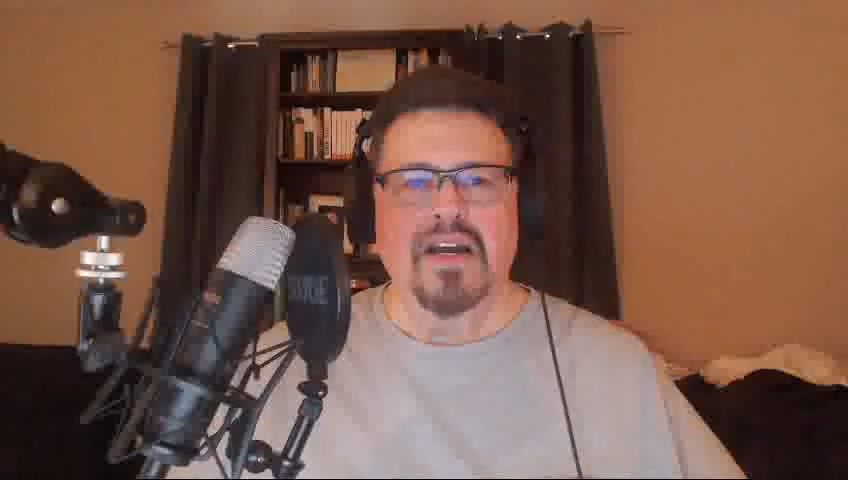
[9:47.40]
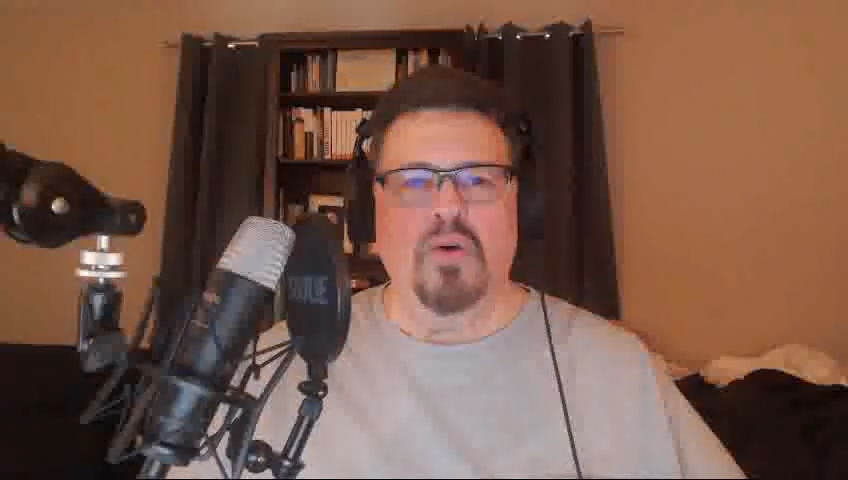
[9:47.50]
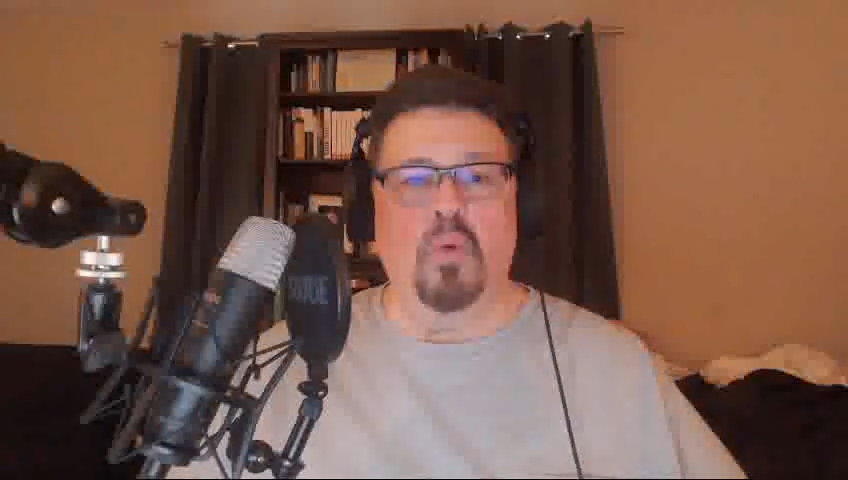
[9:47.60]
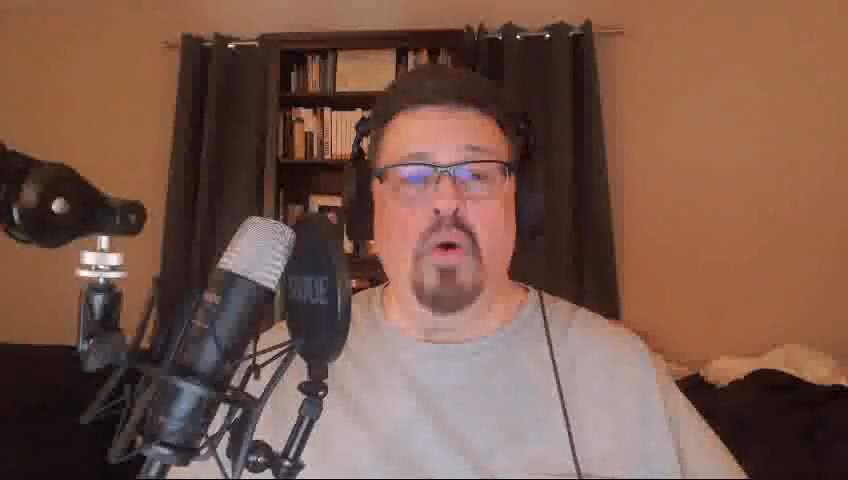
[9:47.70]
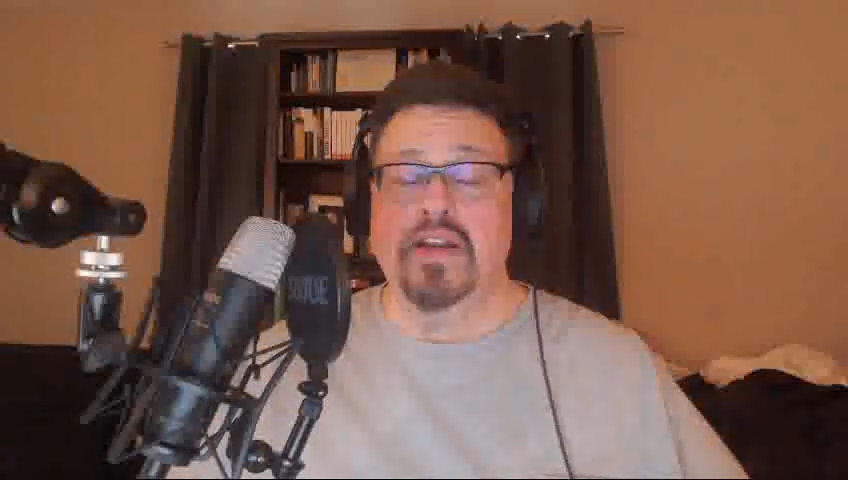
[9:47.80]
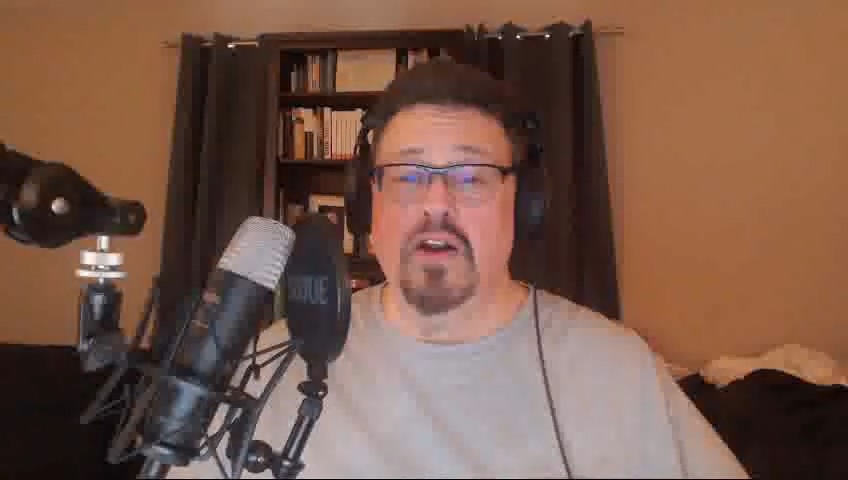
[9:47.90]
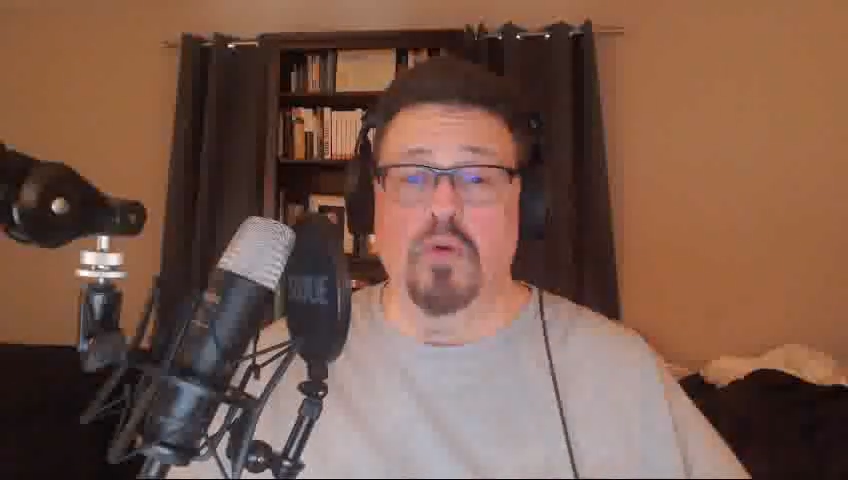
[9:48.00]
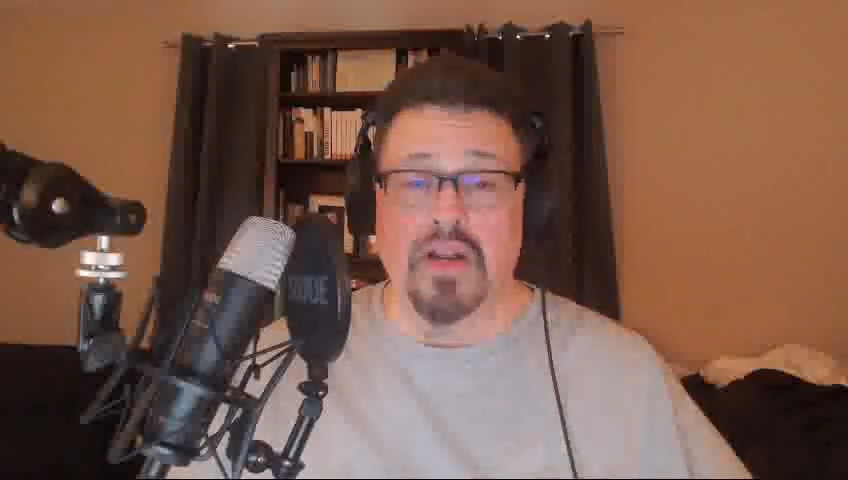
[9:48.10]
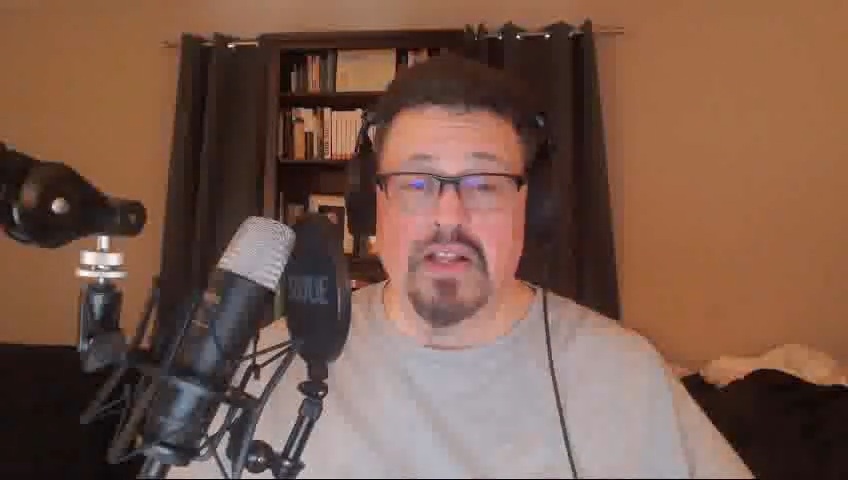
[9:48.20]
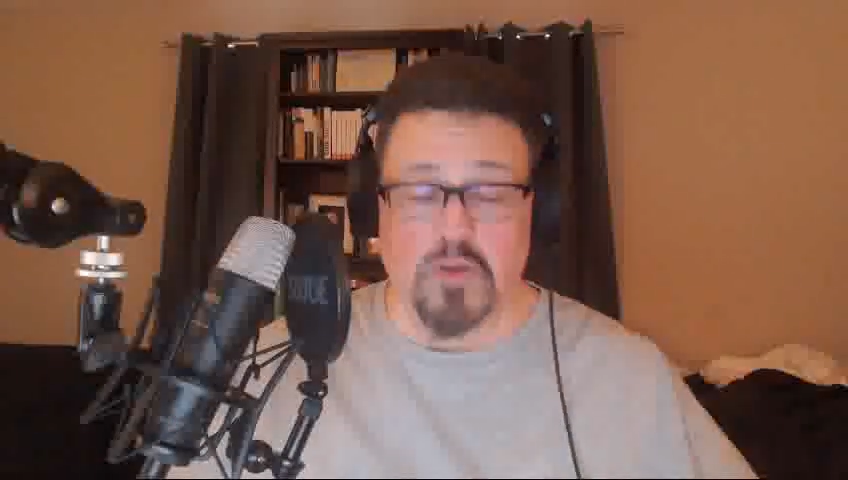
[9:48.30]
what you're
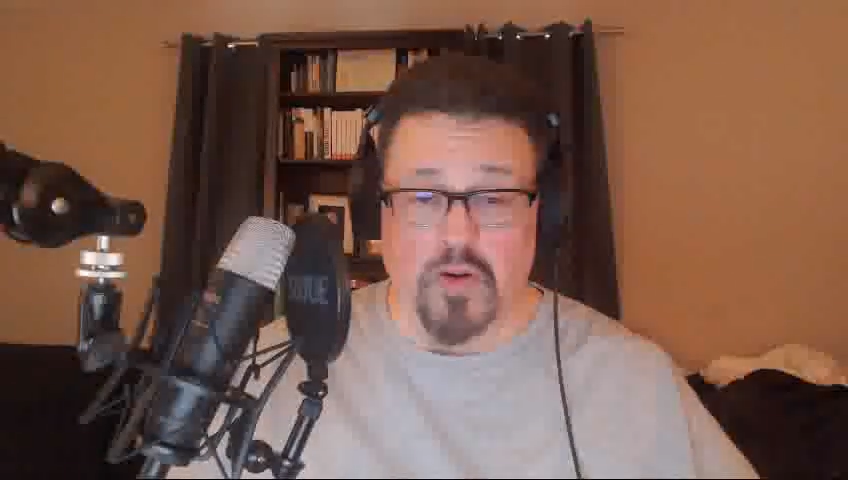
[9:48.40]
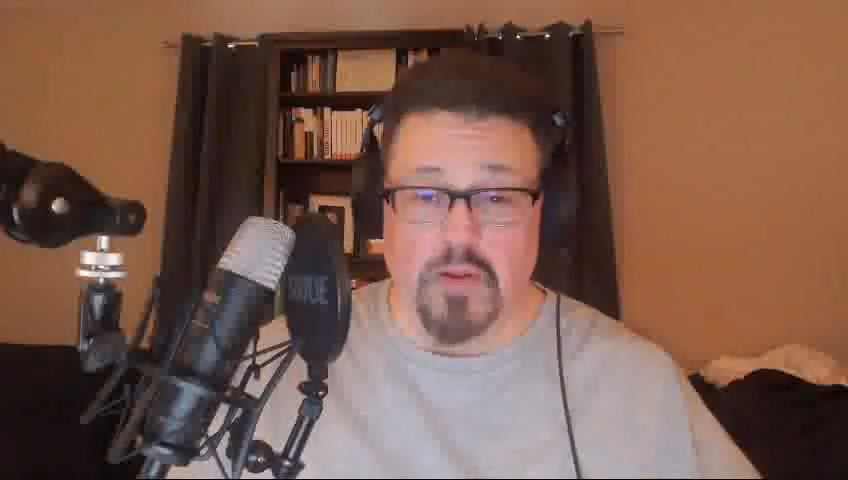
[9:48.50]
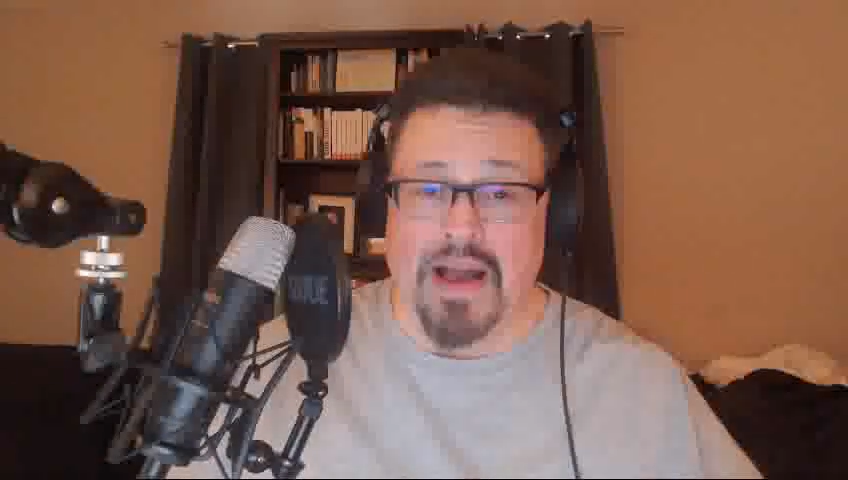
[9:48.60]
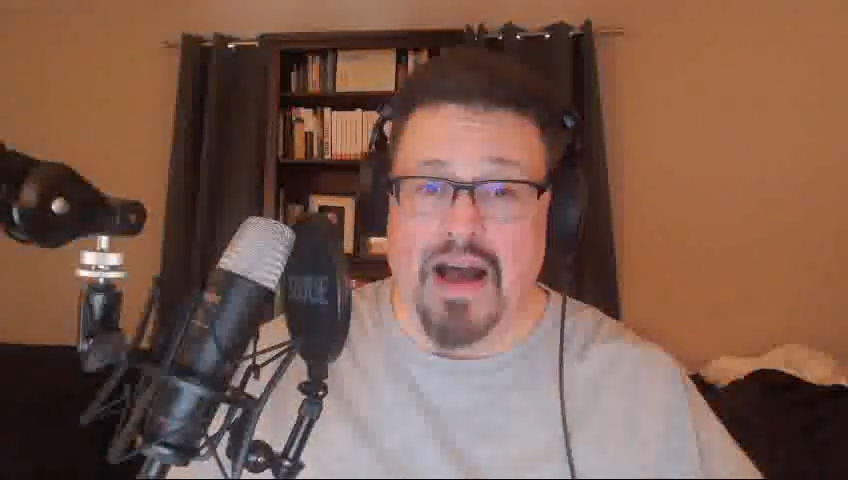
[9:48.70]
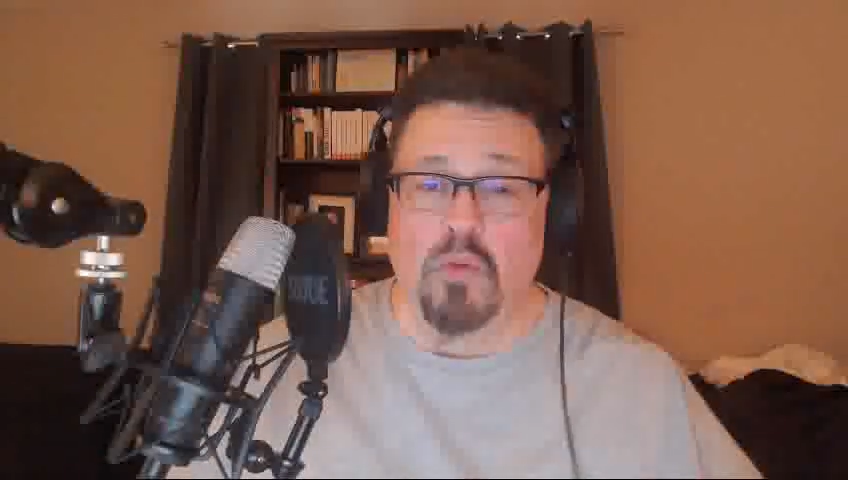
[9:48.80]
really thrilled about,